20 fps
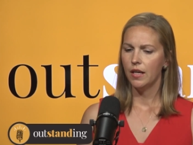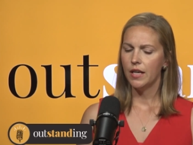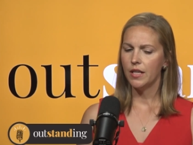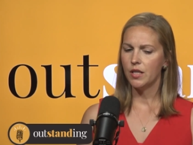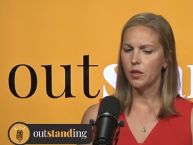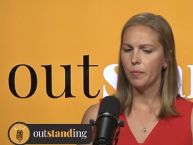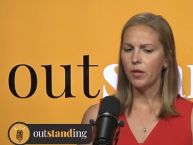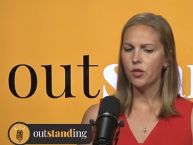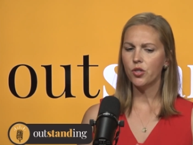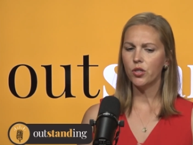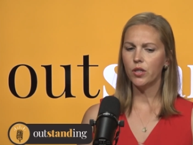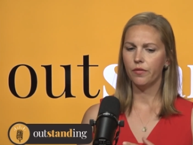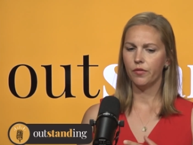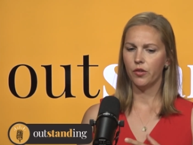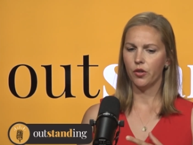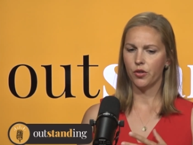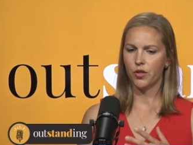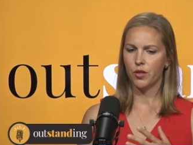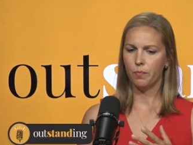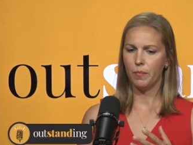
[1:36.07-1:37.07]
especially if
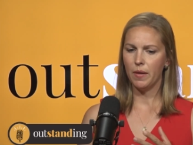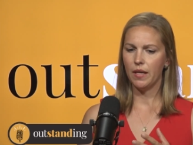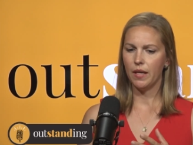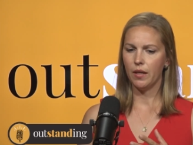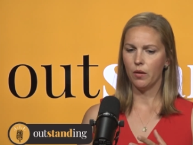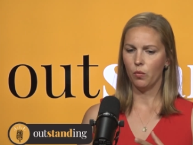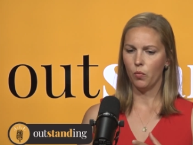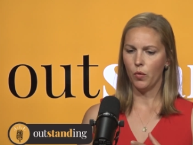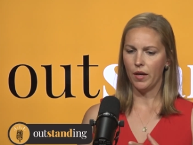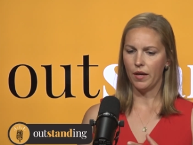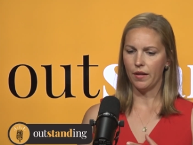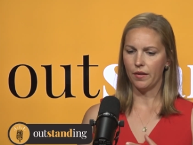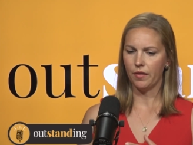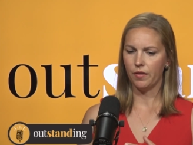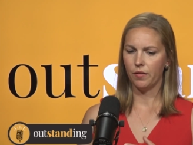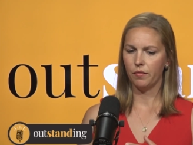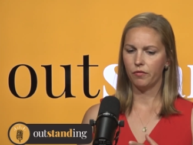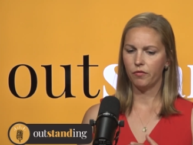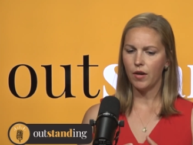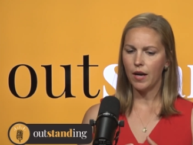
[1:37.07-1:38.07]
you're speaking
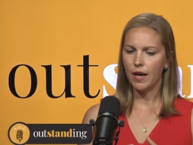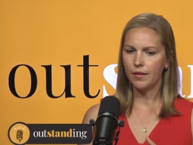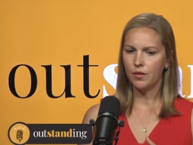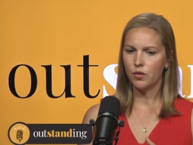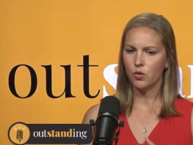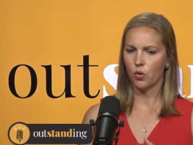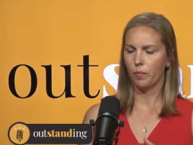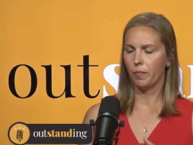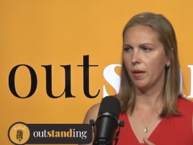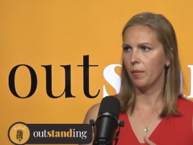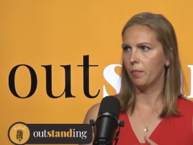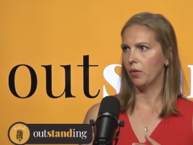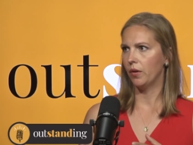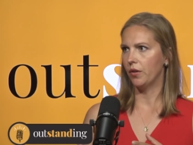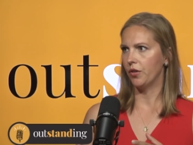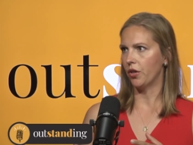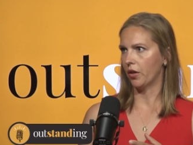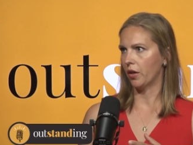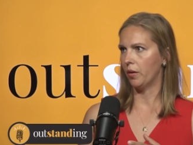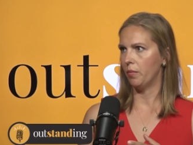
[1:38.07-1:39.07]
with friends or people in
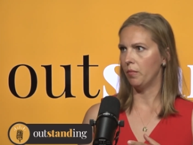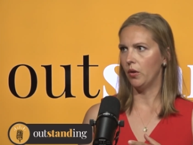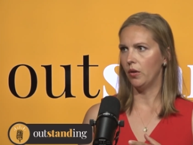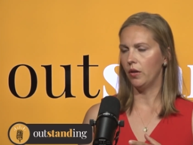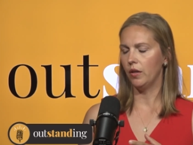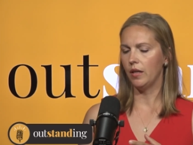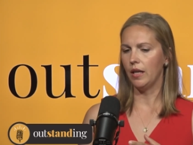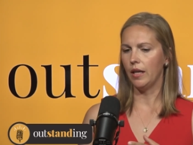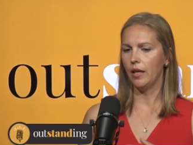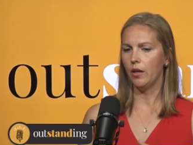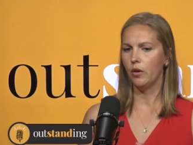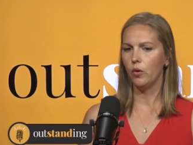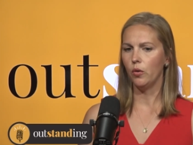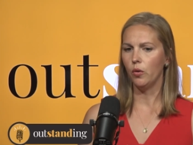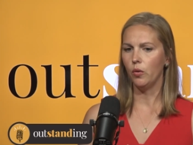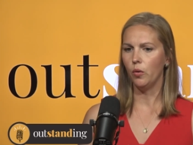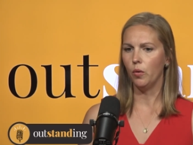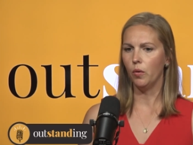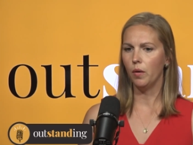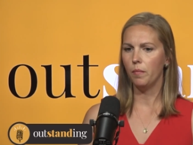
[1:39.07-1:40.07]
your community
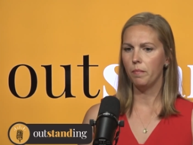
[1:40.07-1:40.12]
who